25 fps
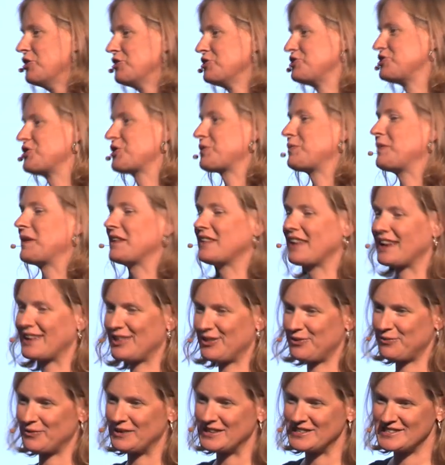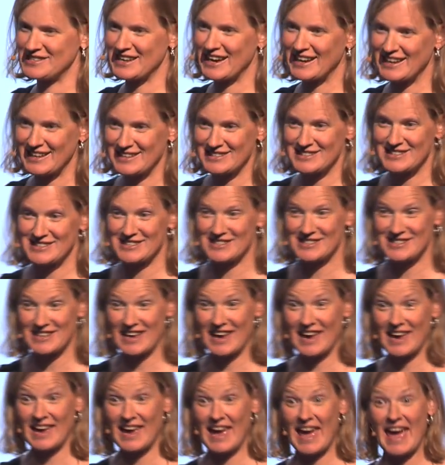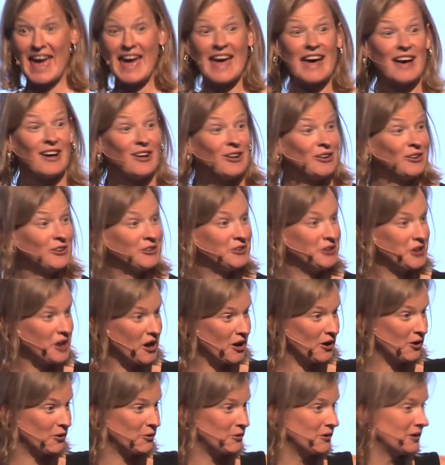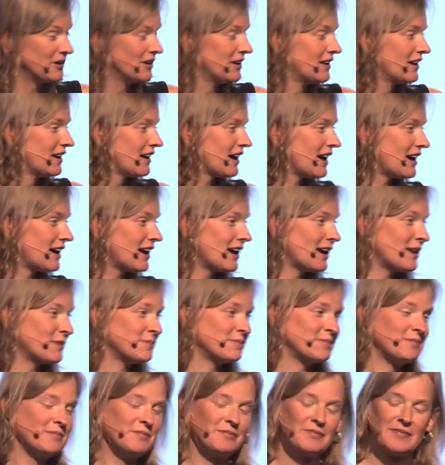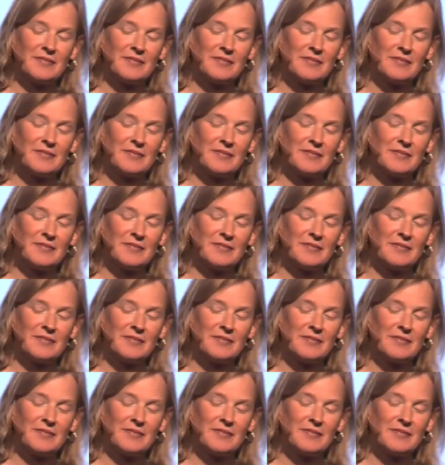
Took me like three seconds to say, hell no. Um,